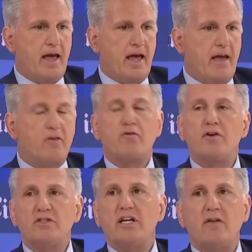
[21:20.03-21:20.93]
and the
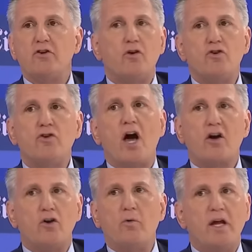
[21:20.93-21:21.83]
first thing, if no, you're not
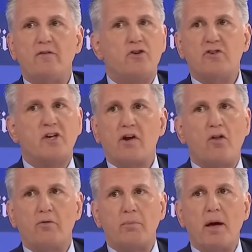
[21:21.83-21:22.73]
going to win if you just get all
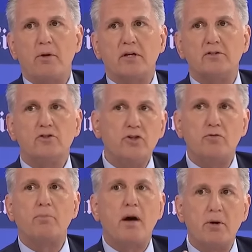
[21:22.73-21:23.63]
the Republicans. You need
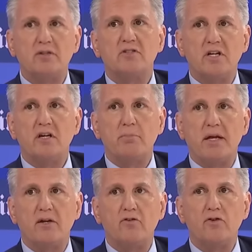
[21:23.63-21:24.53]
Republicans and
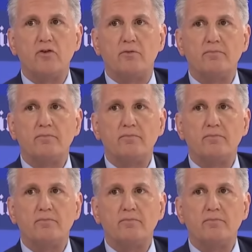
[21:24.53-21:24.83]
independents too.